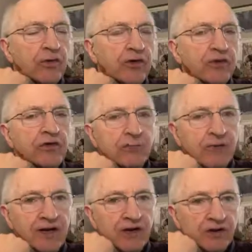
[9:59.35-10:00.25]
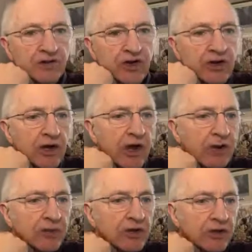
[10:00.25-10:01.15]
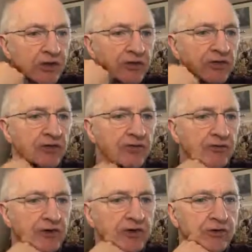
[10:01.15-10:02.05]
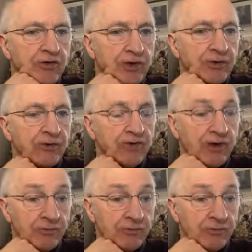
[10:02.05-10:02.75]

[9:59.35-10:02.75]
thing to manage, because because